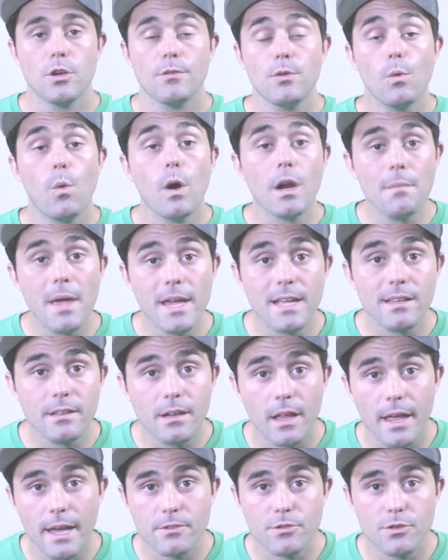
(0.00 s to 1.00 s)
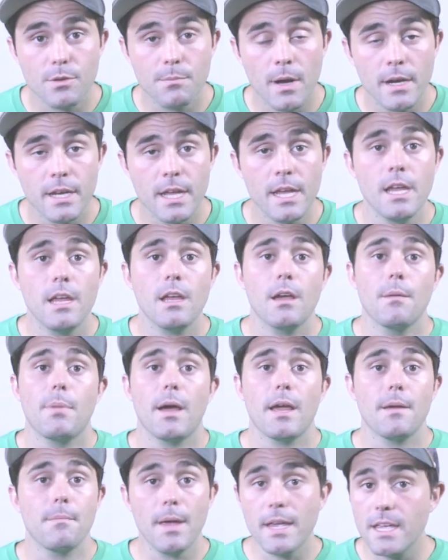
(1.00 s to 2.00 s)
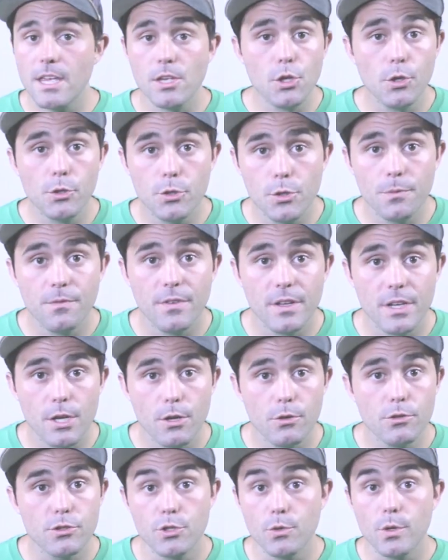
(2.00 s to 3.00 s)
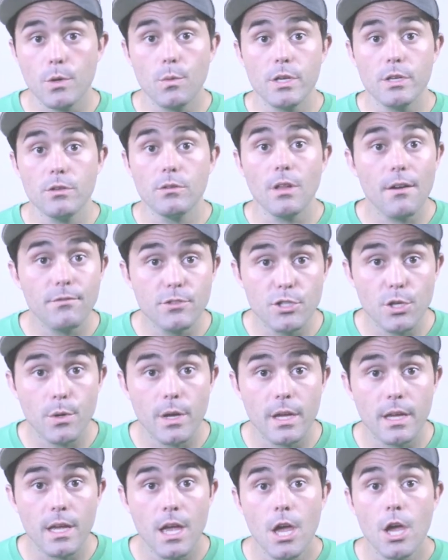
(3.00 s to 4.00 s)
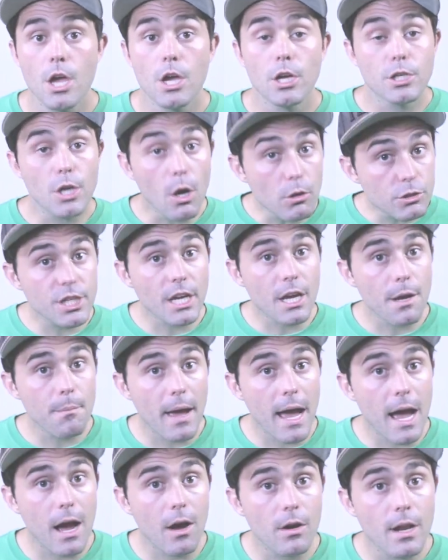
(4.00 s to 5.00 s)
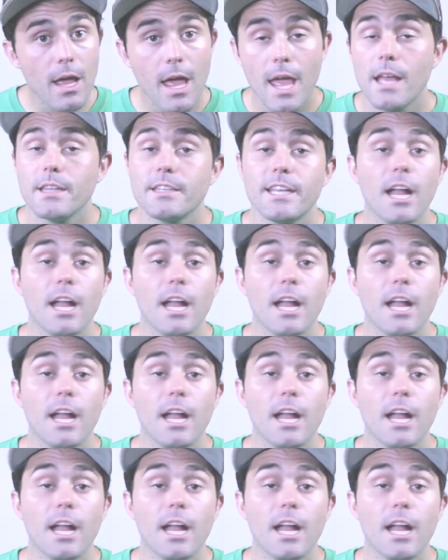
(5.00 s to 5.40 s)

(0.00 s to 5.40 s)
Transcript: So if you want to make a little extra money by making YouTube videos, doing what you love doing, go check them out.